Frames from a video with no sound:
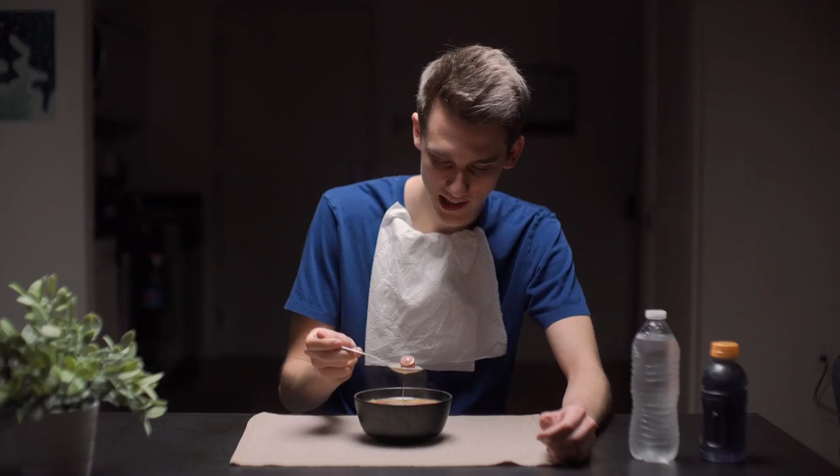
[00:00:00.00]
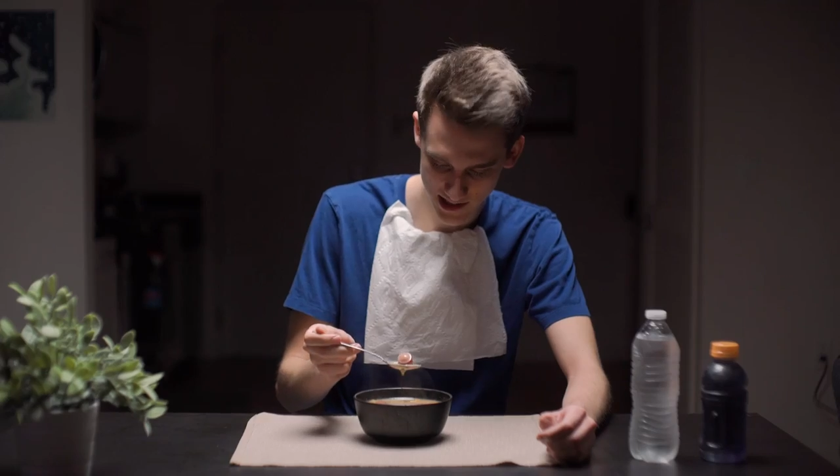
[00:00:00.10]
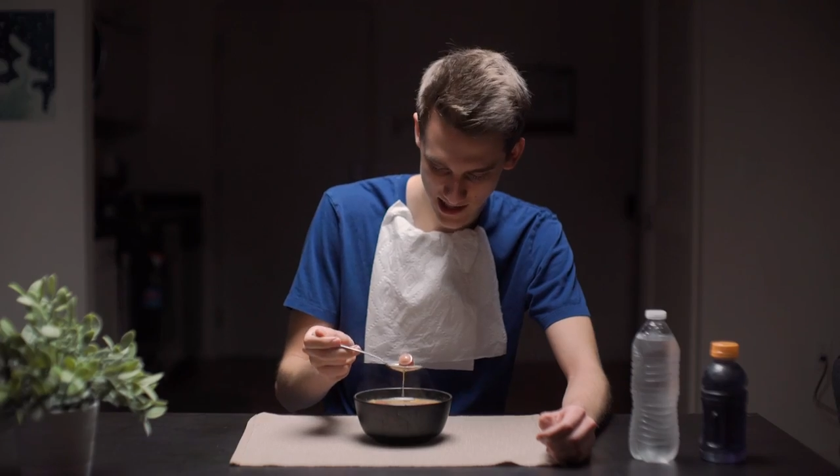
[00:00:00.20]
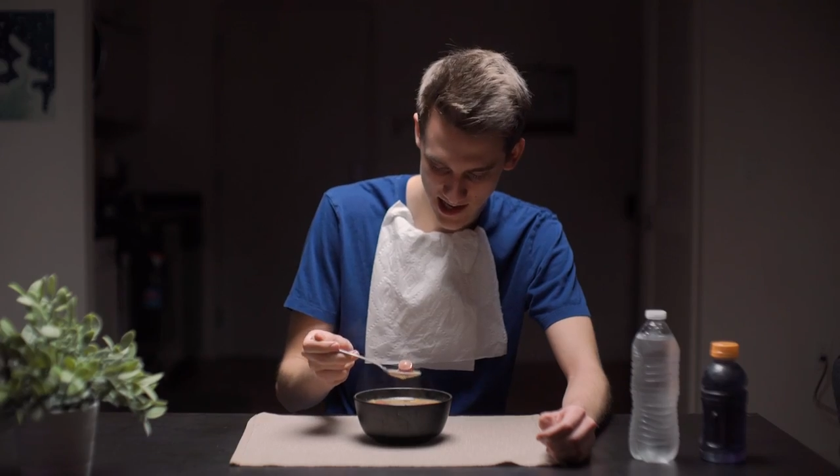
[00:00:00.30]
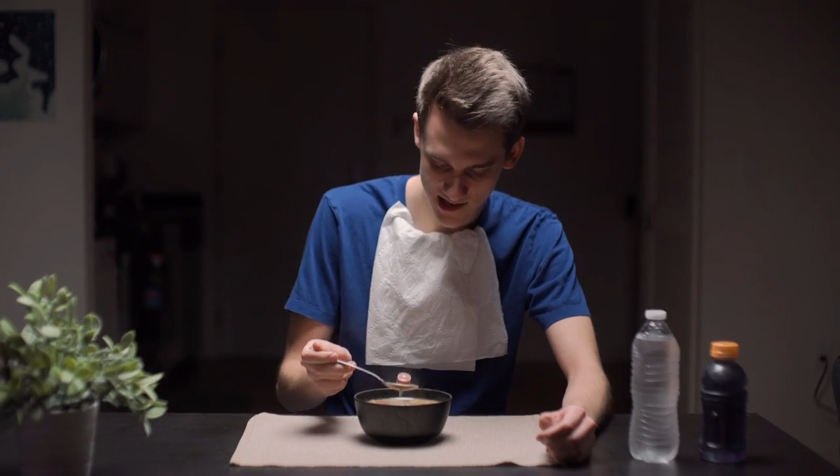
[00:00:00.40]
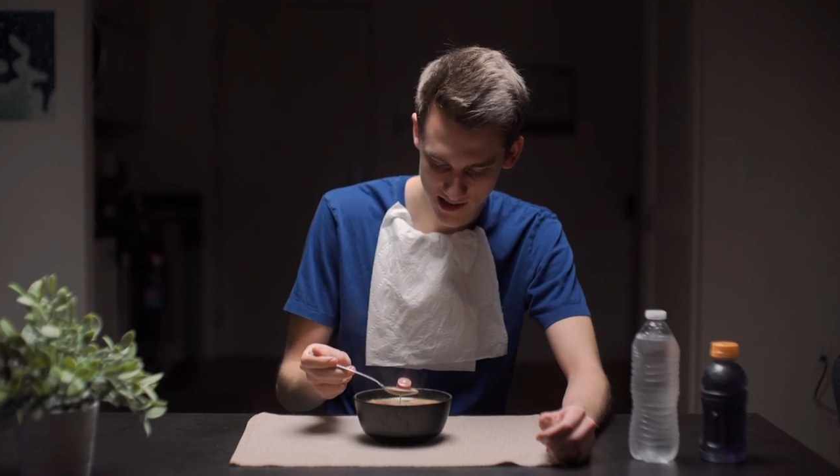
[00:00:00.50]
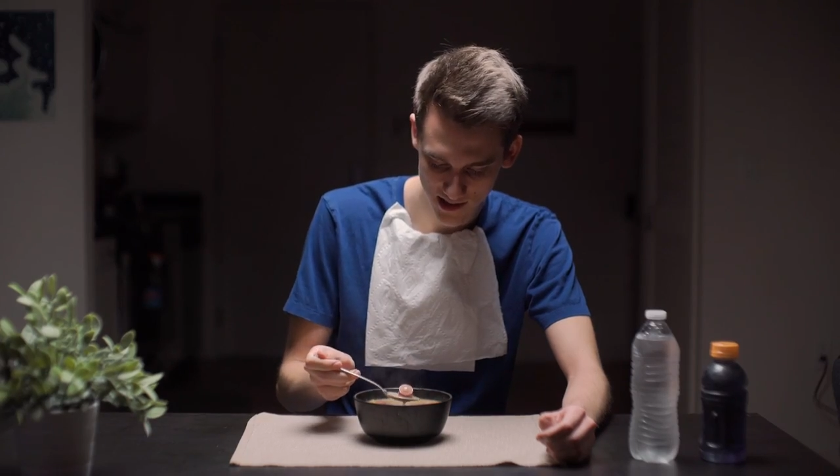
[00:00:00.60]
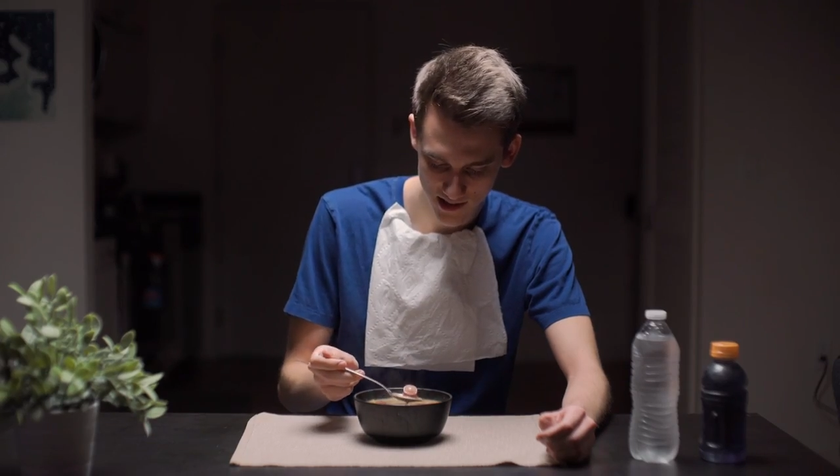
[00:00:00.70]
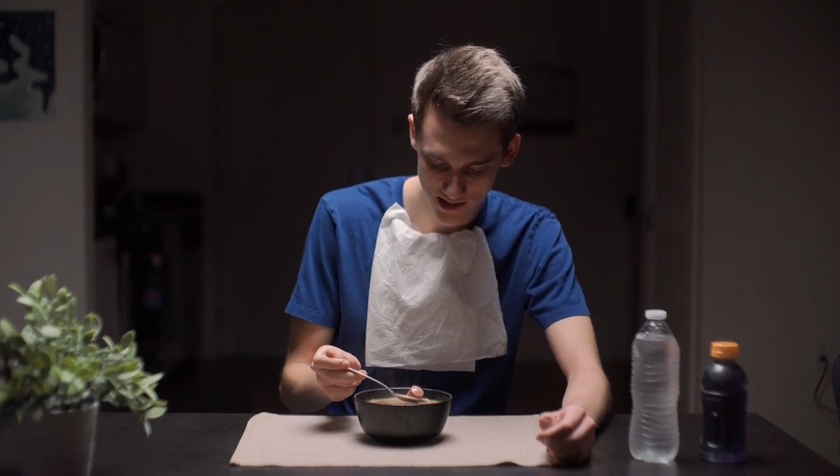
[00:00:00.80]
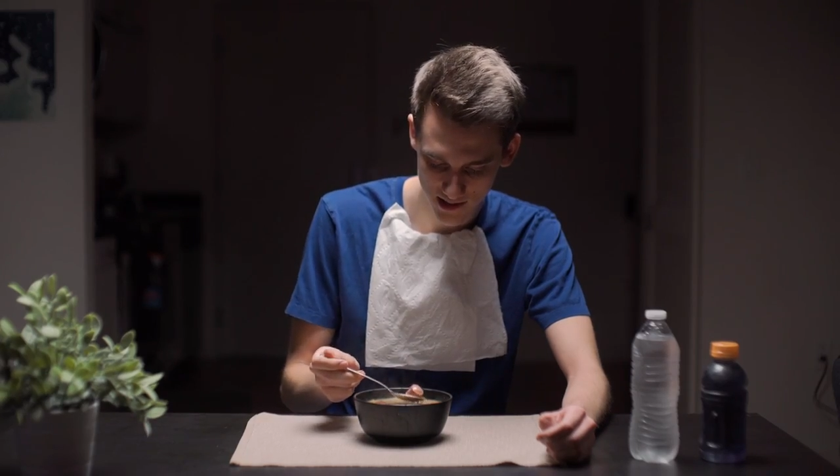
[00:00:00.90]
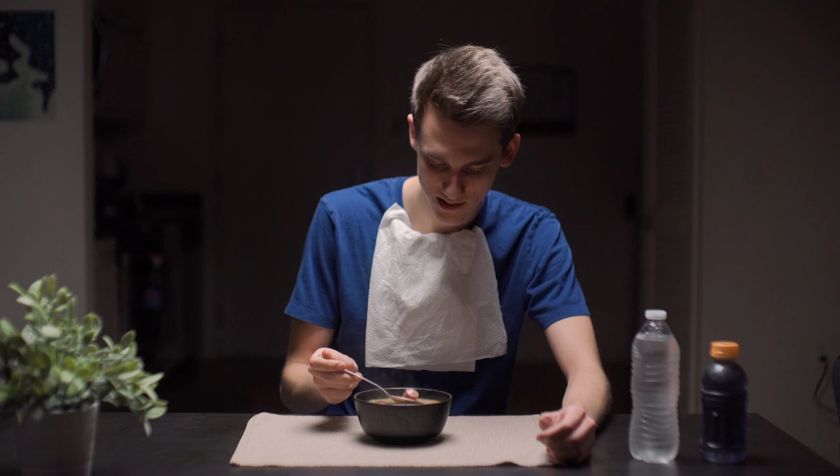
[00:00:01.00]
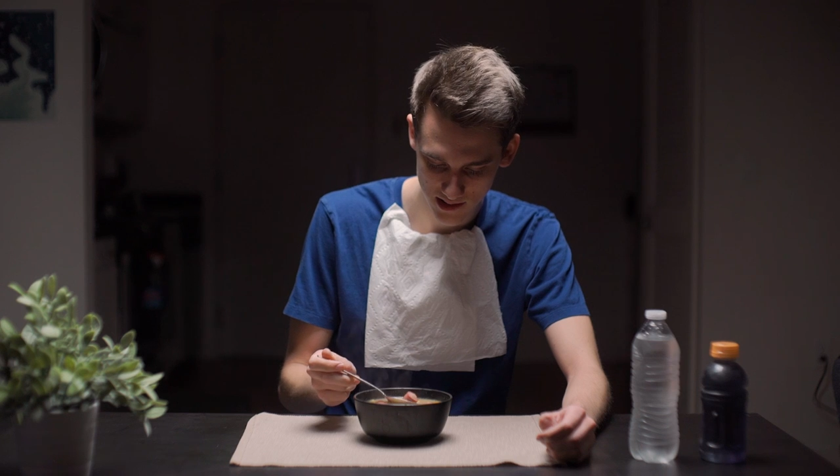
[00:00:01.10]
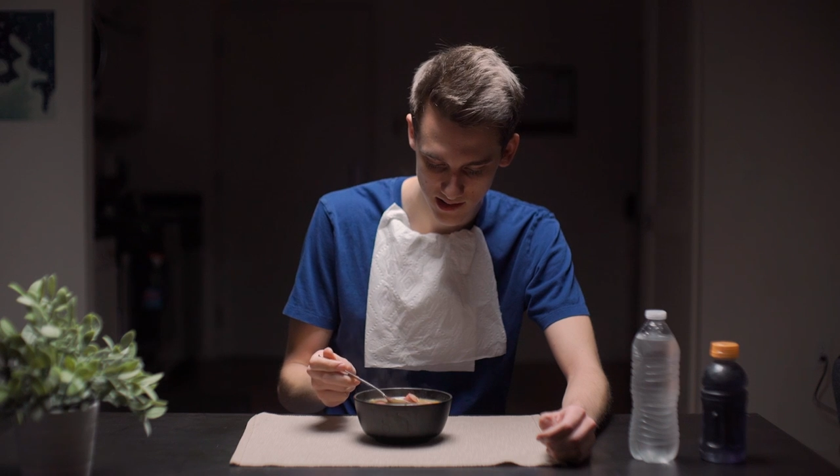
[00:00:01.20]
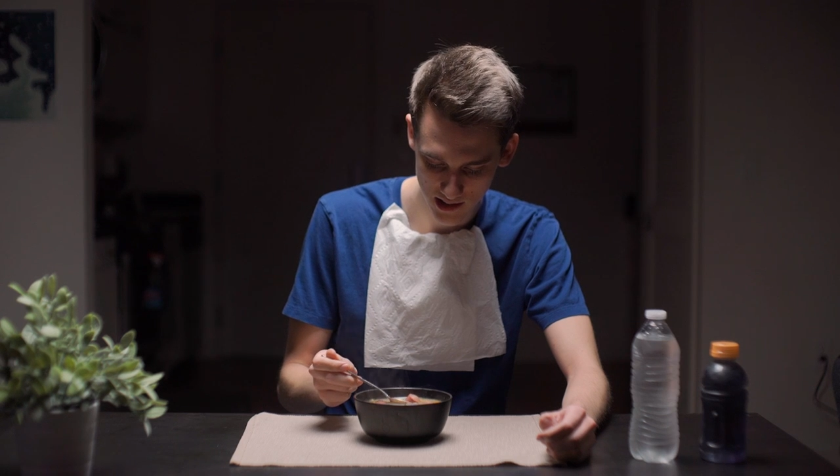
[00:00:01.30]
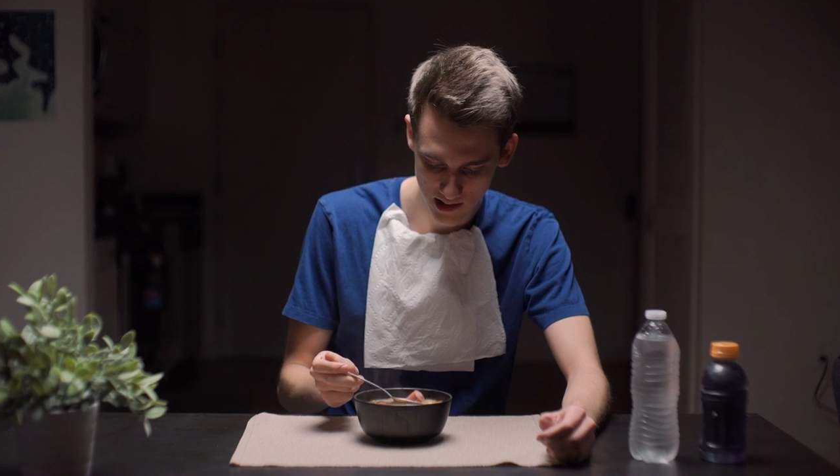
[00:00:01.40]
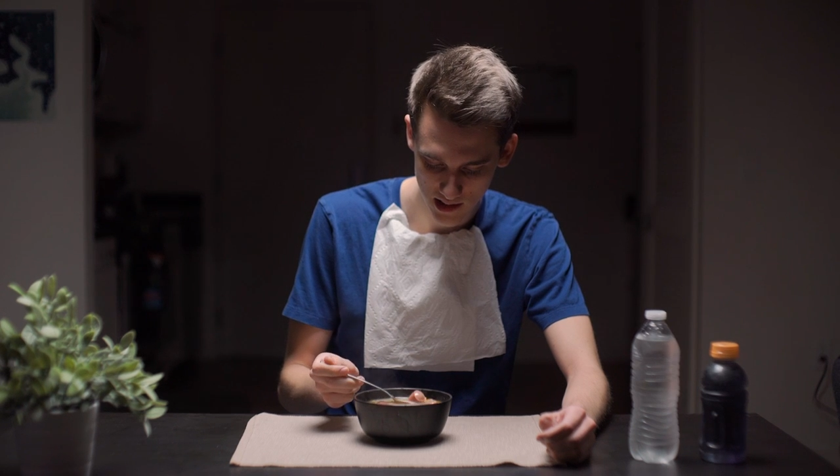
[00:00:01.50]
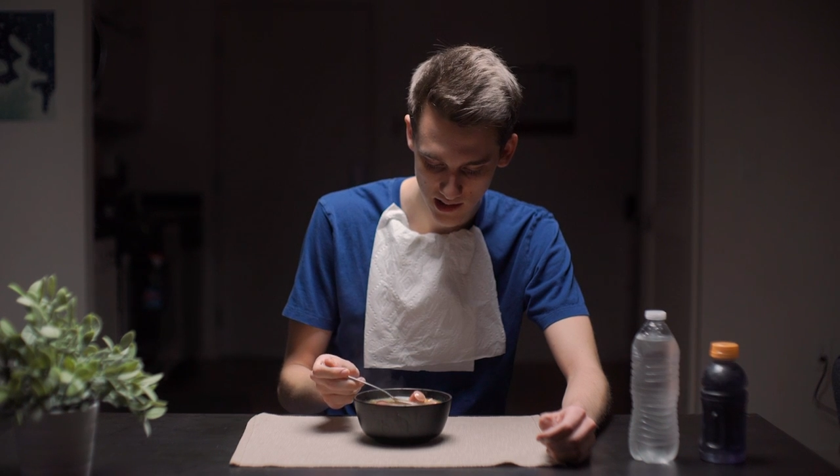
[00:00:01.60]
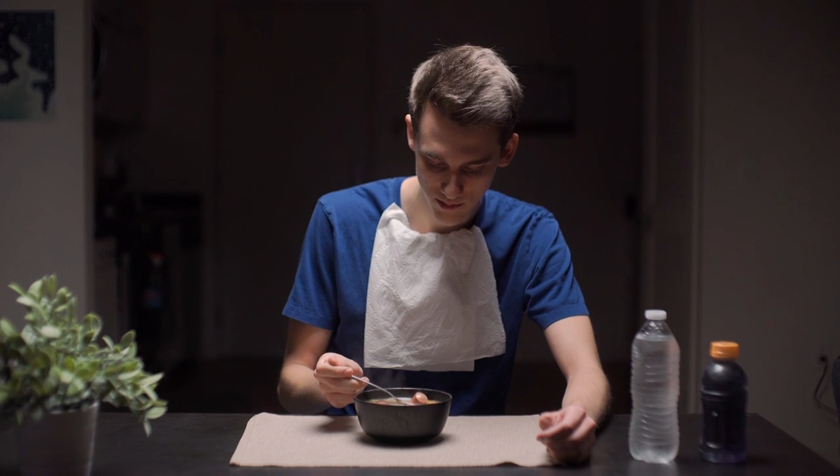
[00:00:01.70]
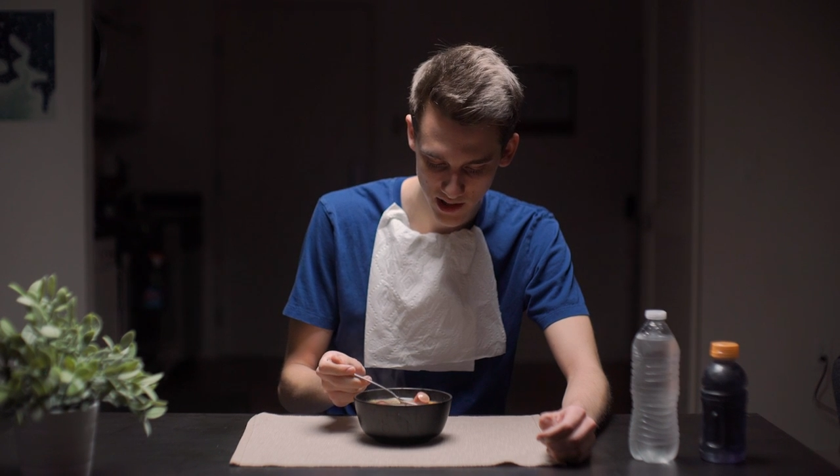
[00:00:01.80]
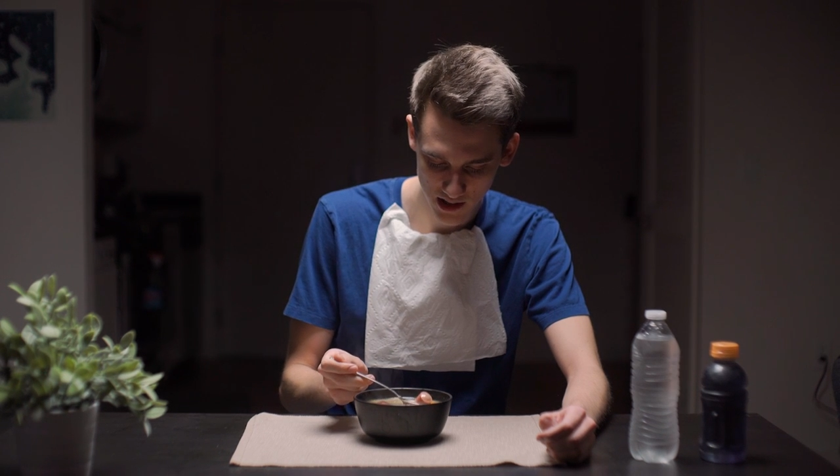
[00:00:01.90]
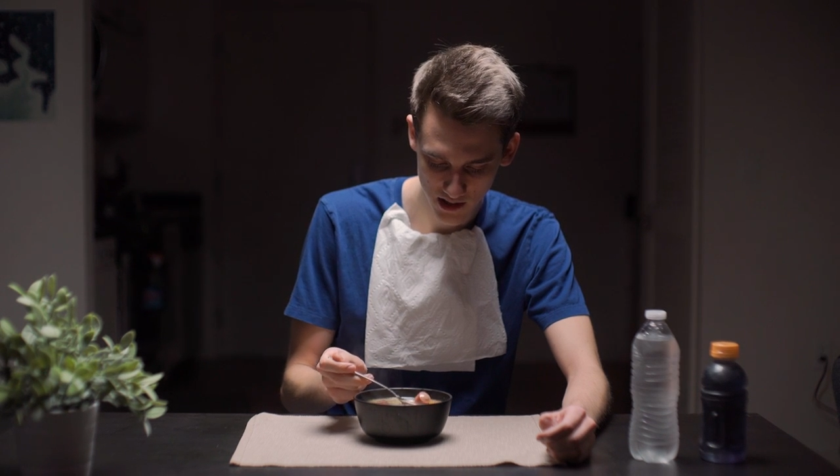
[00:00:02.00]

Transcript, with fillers: got that. Let me get a